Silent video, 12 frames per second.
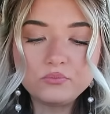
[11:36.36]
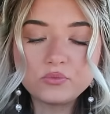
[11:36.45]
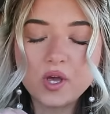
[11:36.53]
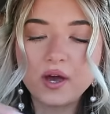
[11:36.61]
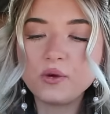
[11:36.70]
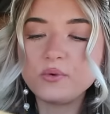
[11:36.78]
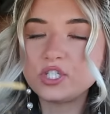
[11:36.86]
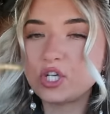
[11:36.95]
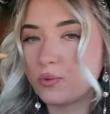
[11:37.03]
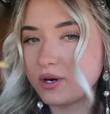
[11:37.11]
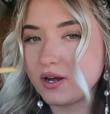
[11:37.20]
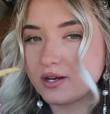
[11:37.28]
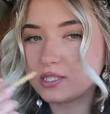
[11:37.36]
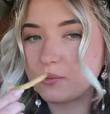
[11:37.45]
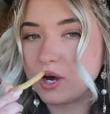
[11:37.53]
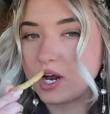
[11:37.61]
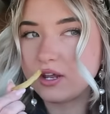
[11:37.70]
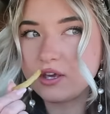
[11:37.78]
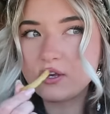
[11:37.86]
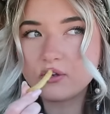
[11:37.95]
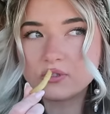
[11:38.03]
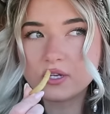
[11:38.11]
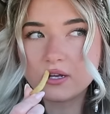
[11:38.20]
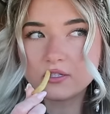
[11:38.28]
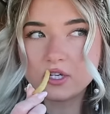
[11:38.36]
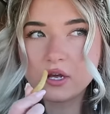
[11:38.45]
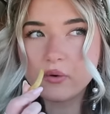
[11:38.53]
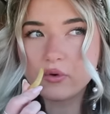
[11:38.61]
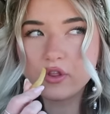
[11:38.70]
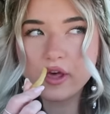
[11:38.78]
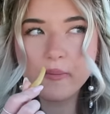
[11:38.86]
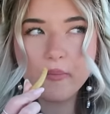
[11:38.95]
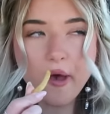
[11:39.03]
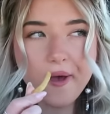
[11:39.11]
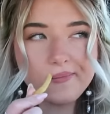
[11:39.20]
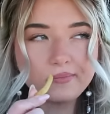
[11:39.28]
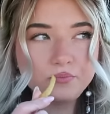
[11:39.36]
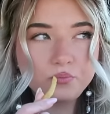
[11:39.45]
Kind of wish I would have got some honey Q sauce to go with it, but